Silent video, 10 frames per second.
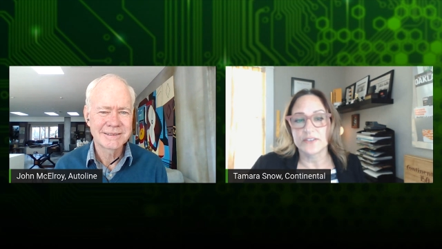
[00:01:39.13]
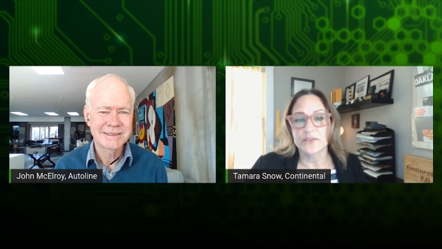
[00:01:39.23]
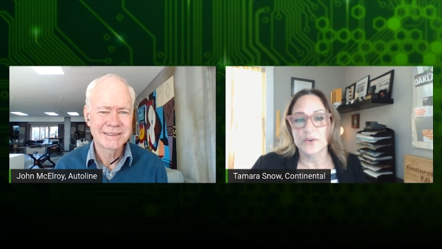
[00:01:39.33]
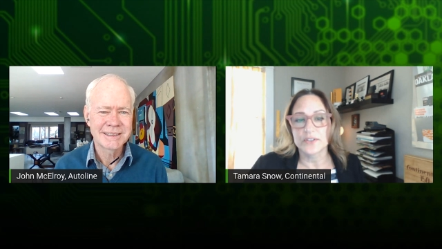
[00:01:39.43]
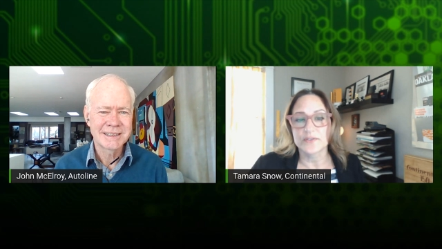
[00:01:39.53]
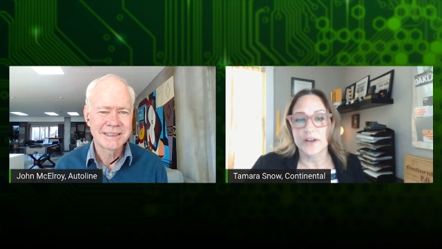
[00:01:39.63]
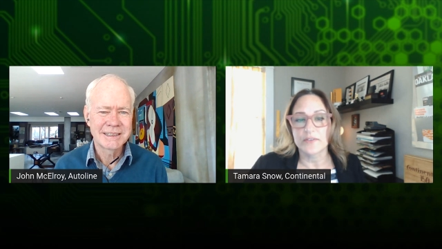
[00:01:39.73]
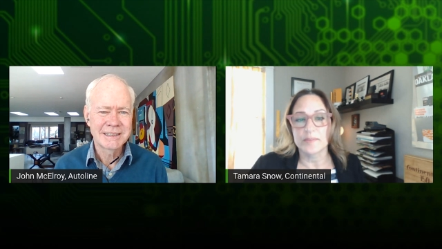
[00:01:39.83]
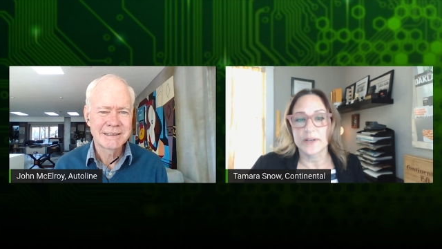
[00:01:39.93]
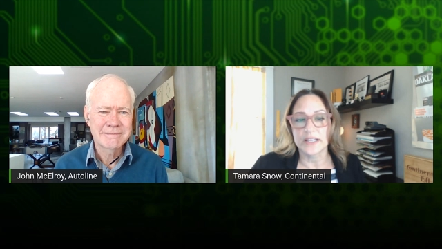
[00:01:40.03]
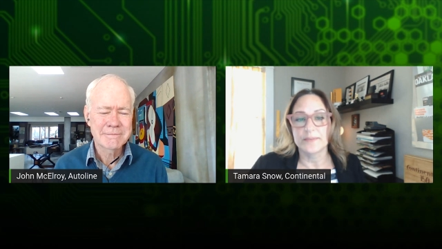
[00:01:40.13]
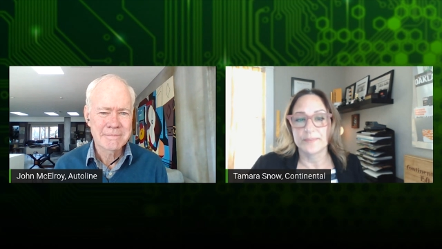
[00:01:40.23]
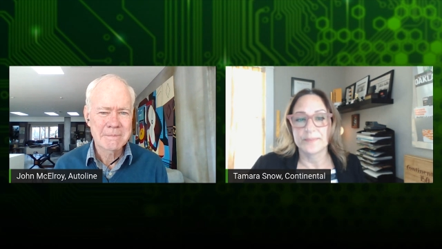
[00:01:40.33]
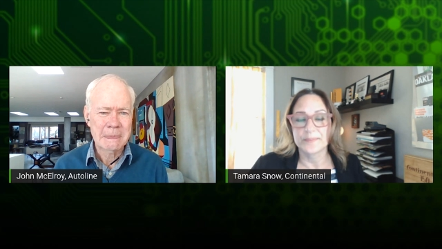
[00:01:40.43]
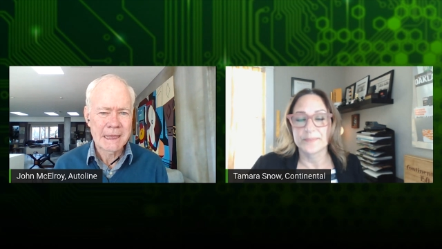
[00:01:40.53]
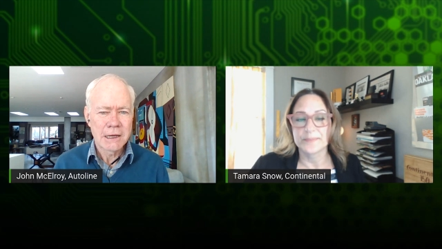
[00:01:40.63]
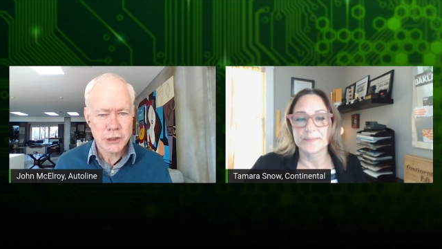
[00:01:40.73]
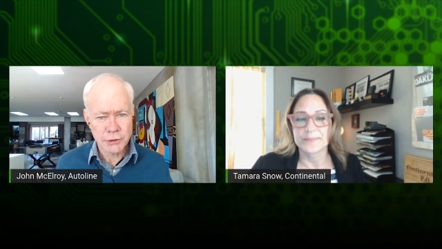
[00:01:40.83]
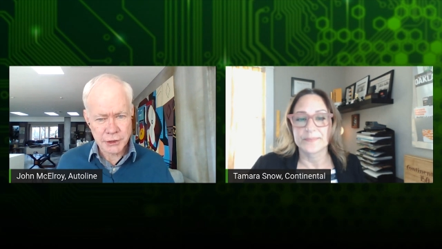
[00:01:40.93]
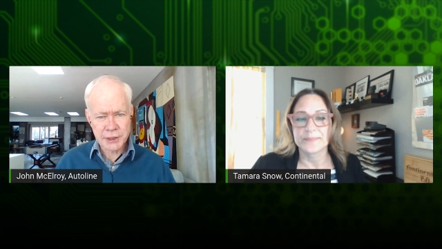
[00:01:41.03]
Speaker 1: of course, for everybody.
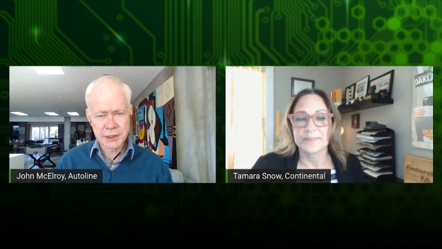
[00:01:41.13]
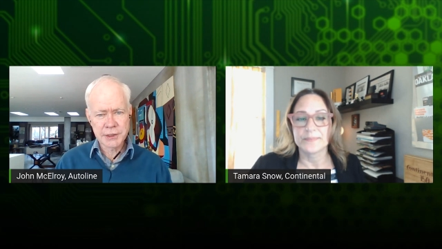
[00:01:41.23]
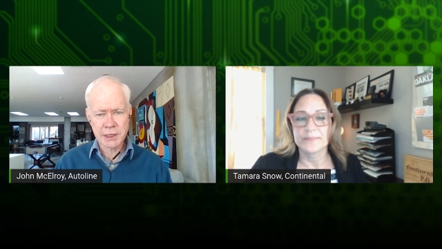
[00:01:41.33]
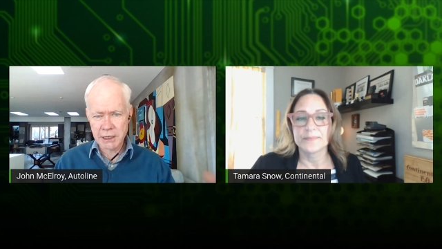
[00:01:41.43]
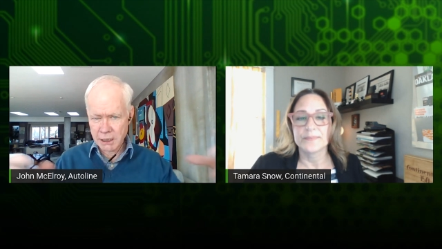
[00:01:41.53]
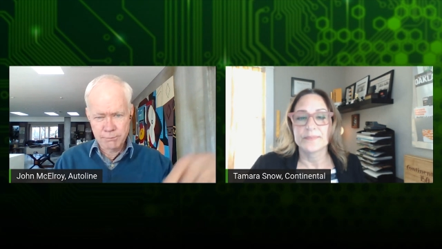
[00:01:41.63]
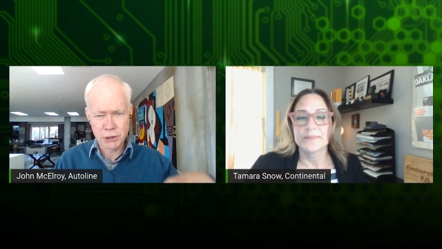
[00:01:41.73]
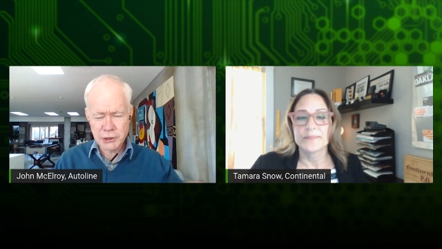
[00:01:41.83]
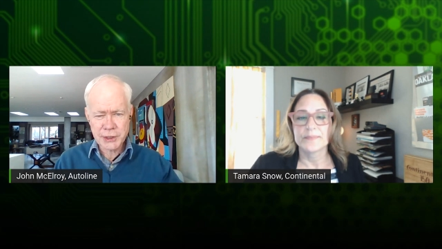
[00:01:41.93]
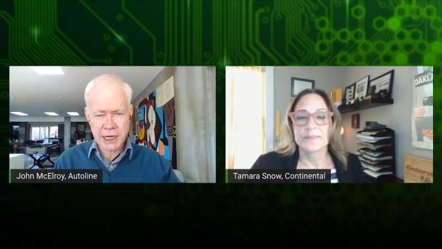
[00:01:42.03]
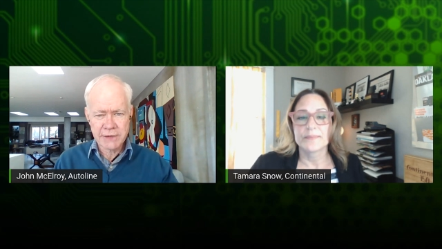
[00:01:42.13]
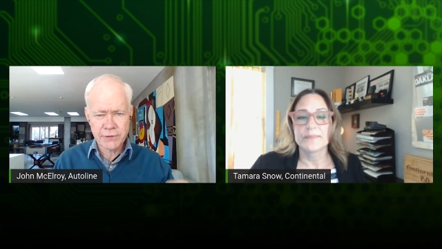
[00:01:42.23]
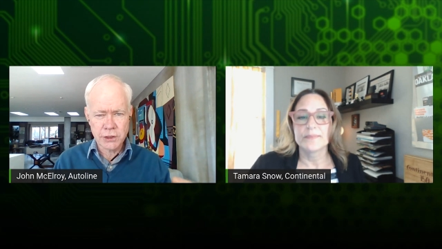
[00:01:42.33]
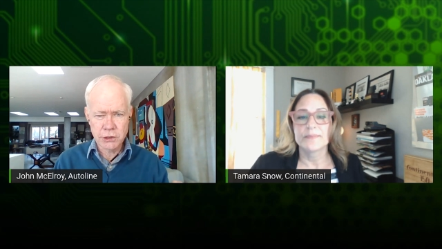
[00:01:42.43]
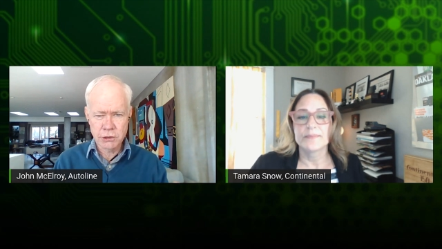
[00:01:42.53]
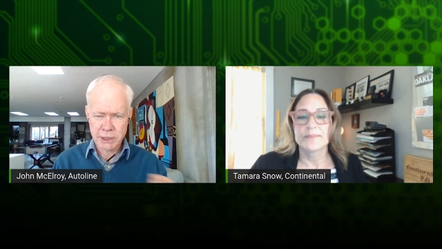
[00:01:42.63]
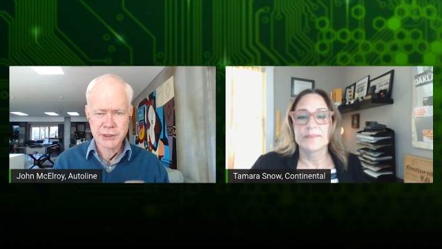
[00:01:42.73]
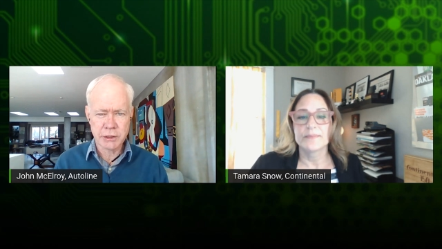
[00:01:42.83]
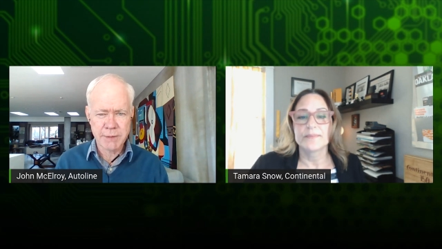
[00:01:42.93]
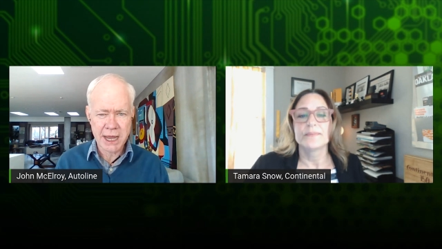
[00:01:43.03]
Speaker 2: So this is a bird's eye view
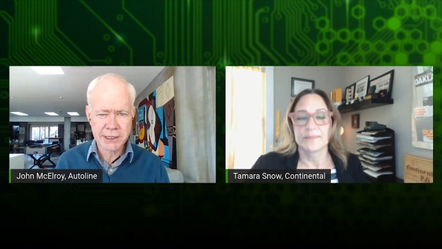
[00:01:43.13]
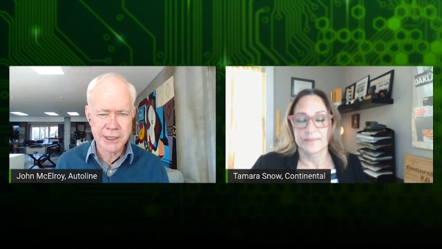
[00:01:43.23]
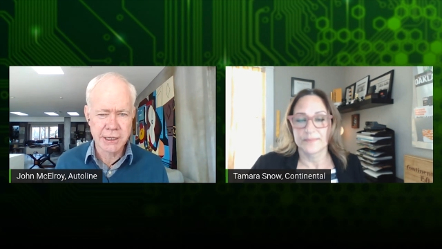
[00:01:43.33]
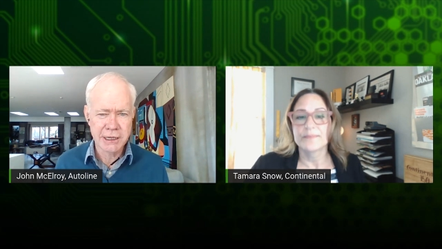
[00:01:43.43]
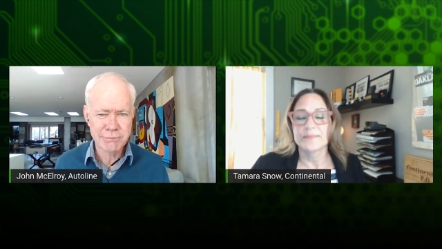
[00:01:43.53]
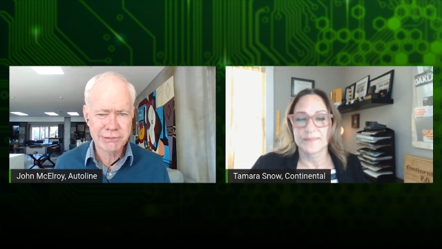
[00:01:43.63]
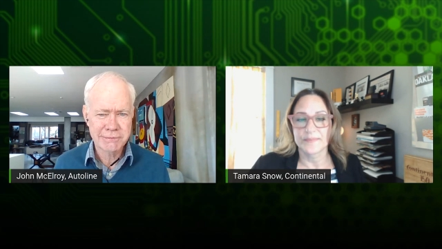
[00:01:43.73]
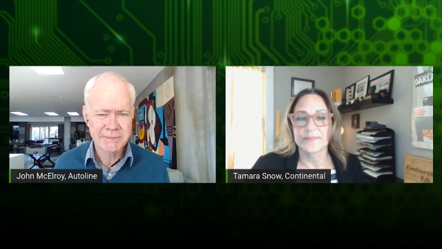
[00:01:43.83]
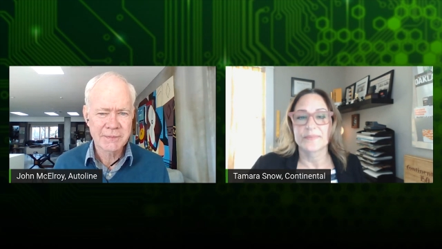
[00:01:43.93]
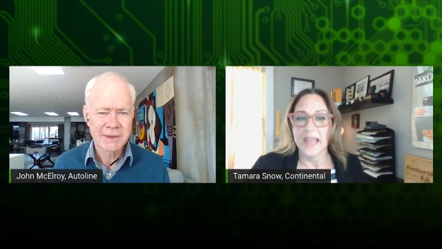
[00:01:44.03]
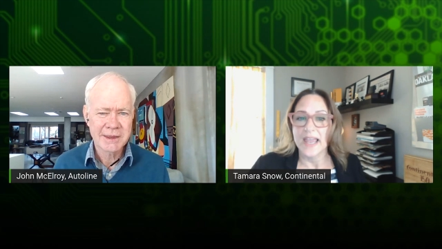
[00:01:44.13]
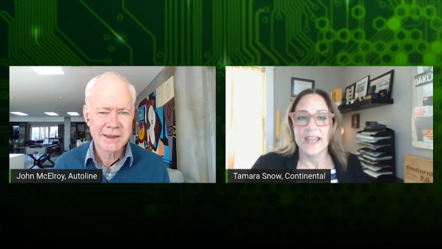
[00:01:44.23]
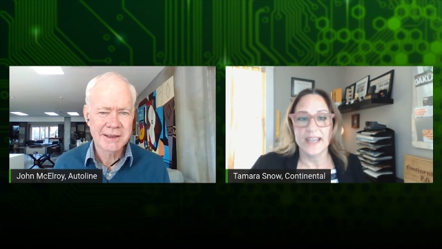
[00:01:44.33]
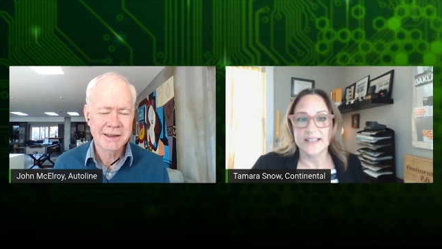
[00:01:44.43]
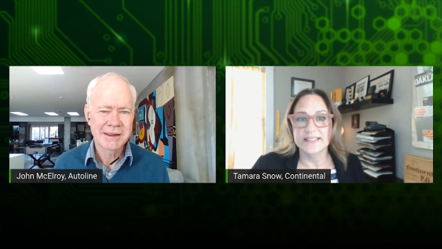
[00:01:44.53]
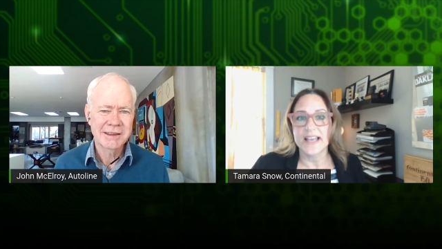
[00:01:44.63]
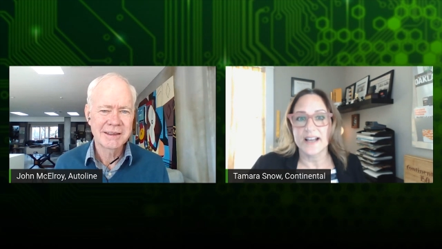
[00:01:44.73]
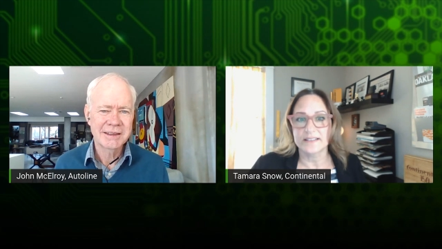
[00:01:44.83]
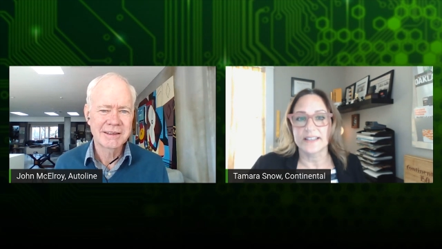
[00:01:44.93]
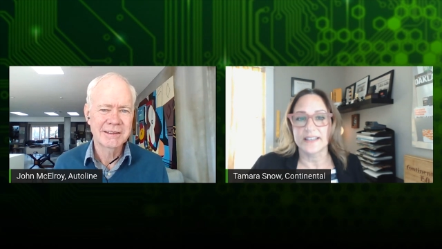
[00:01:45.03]
as you're backing up?
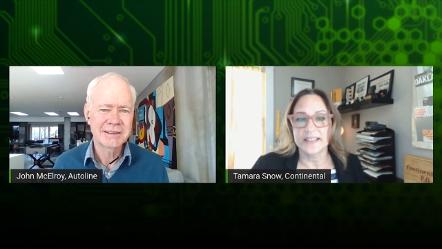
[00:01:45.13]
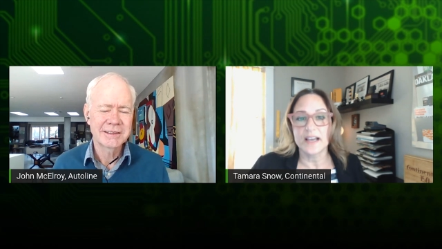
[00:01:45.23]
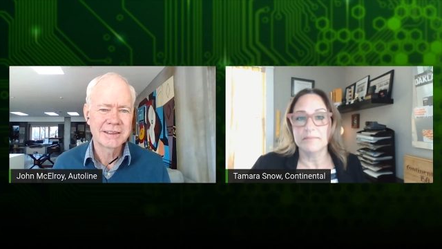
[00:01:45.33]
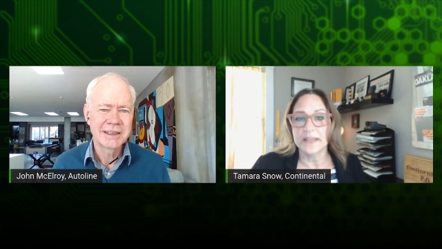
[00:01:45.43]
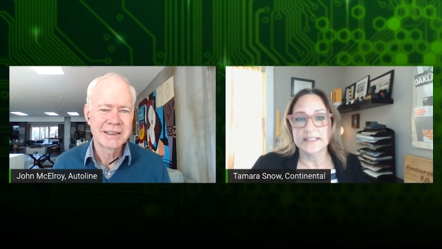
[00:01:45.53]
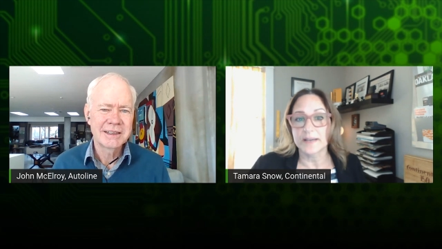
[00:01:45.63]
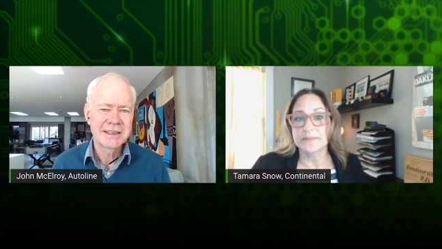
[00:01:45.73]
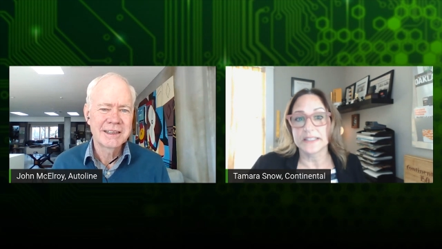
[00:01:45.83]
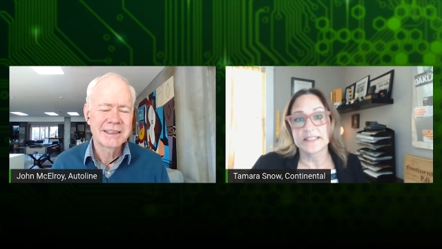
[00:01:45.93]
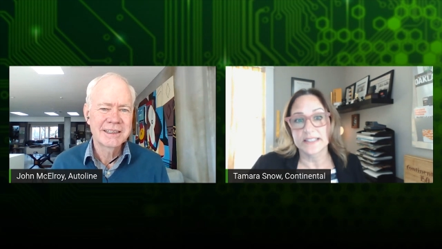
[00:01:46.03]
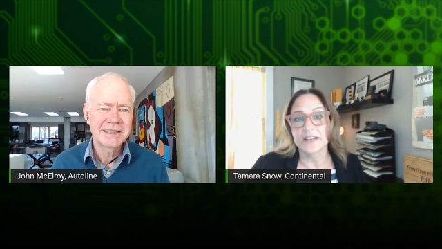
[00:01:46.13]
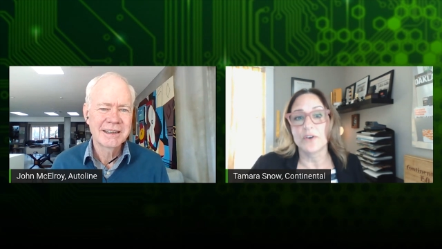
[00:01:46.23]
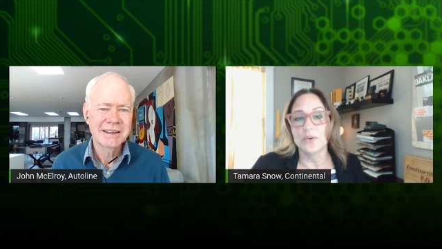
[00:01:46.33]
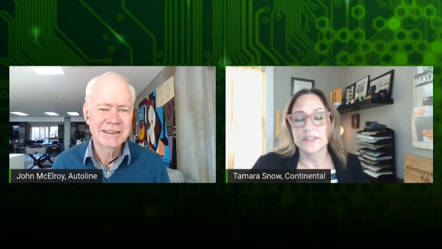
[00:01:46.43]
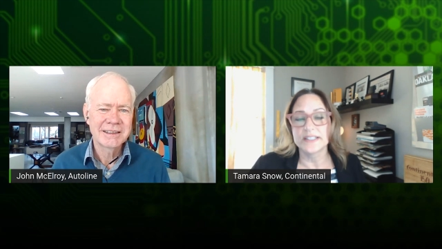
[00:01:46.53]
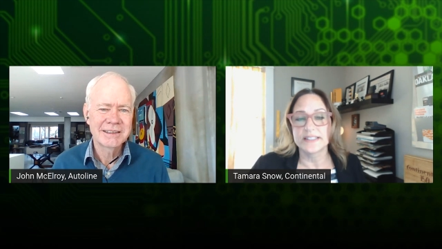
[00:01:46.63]
Speaker 1: Exactly. Yep. Except instead of only